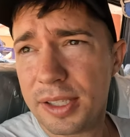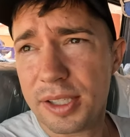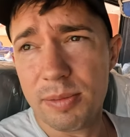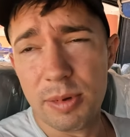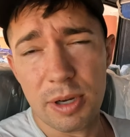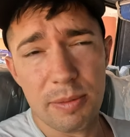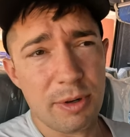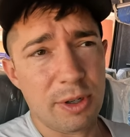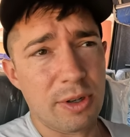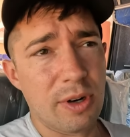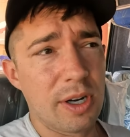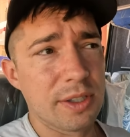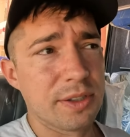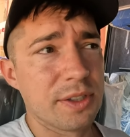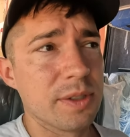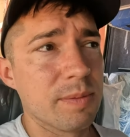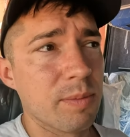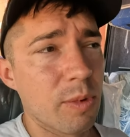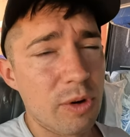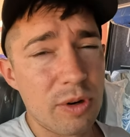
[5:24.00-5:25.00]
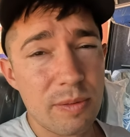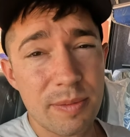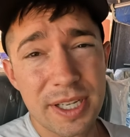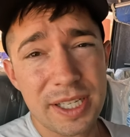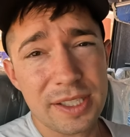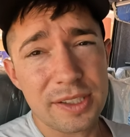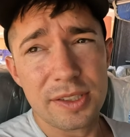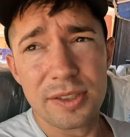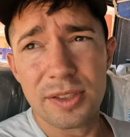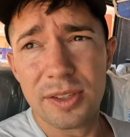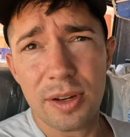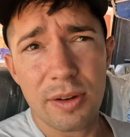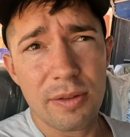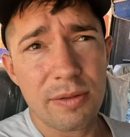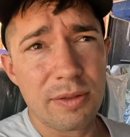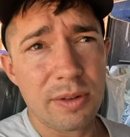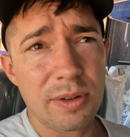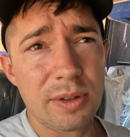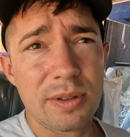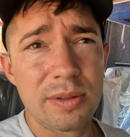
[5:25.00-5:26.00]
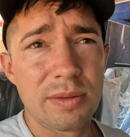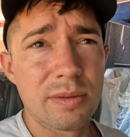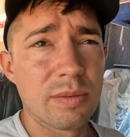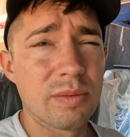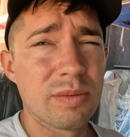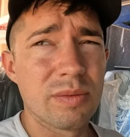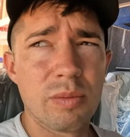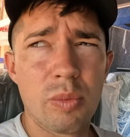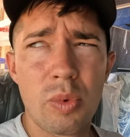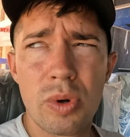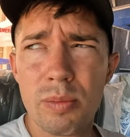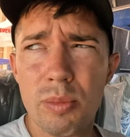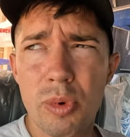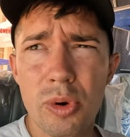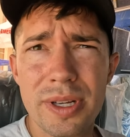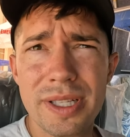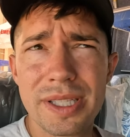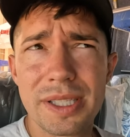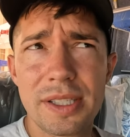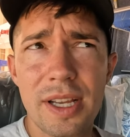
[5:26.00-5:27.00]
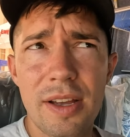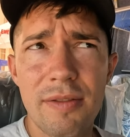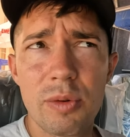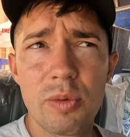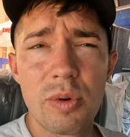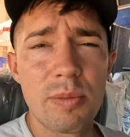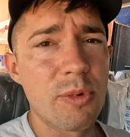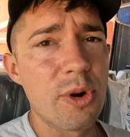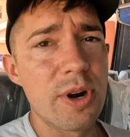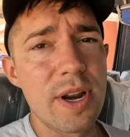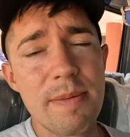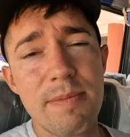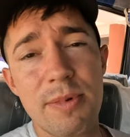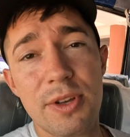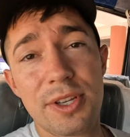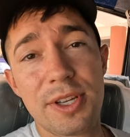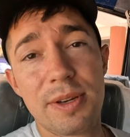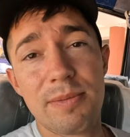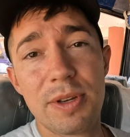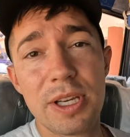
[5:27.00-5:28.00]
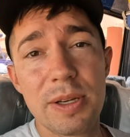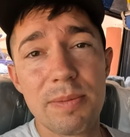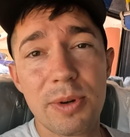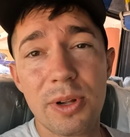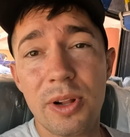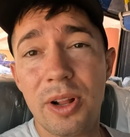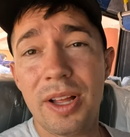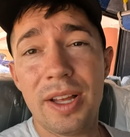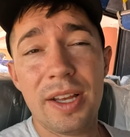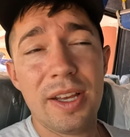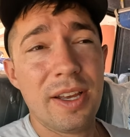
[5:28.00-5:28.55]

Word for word: to be able to cross this border because, you know, for 1.7, 1.8 billion people,